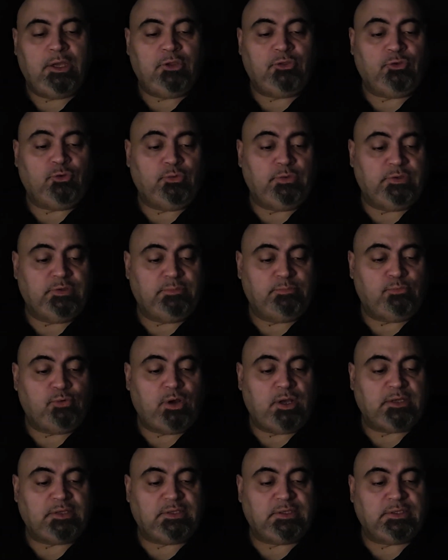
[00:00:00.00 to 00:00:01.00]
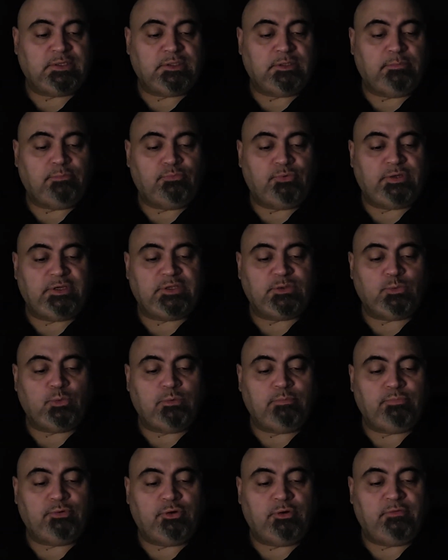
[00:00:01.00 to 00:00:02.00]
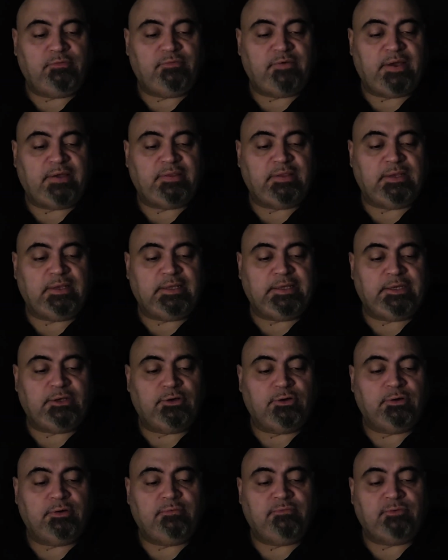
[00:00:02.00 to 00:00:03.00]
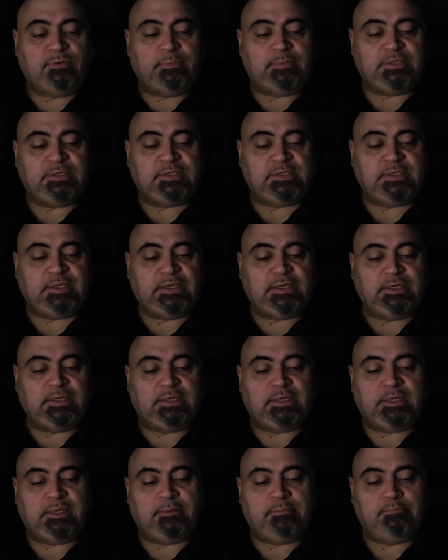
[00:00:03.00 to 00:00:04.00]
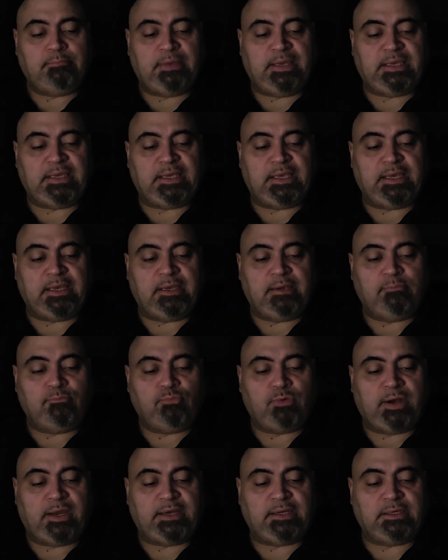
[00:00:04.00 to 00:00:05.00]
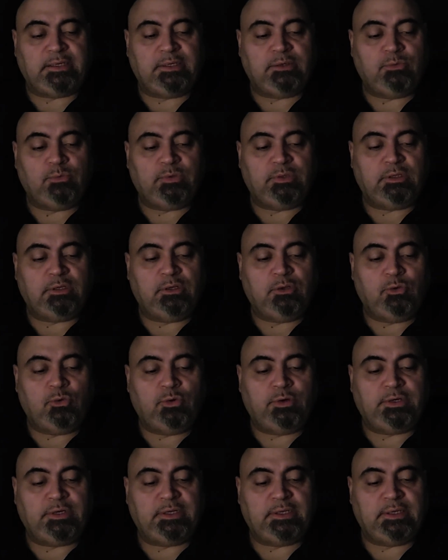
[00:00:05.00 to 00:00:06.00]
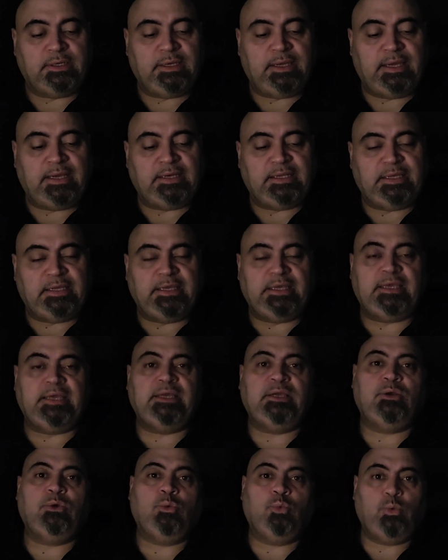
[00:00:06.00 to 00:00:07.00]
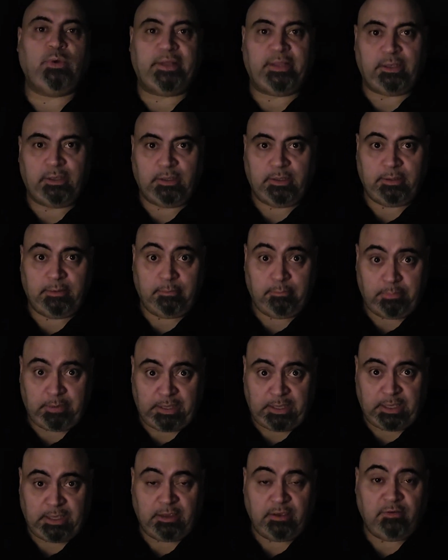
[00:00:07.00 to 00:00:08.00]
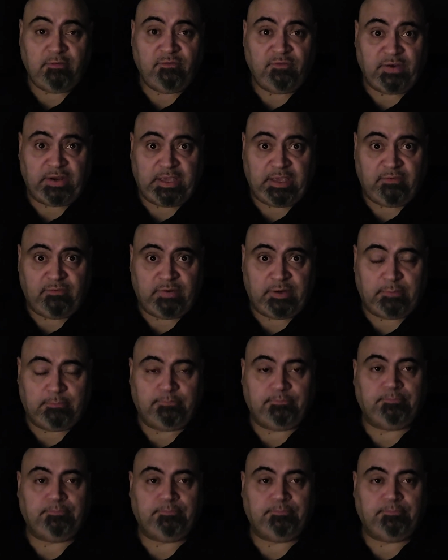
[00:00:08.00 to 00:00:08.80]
Through this process, the priest will purify the leader from his sin, making him right with the Lord, and he will be forgiven.